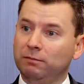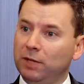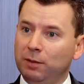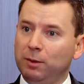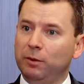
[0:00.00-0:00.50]

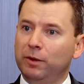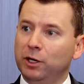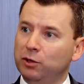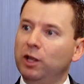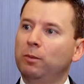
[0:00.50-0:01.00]
Many people
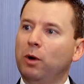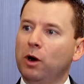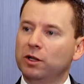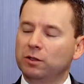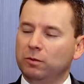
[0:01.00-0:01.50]
think trailer
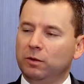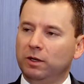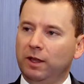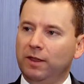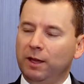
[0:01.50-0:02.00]
parks
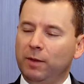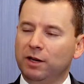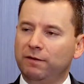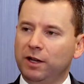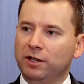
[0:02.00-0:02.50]
when they think of
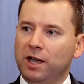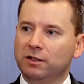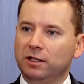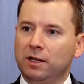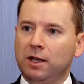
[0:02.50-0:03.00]
manufactured
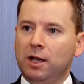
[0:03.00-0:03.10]
housing,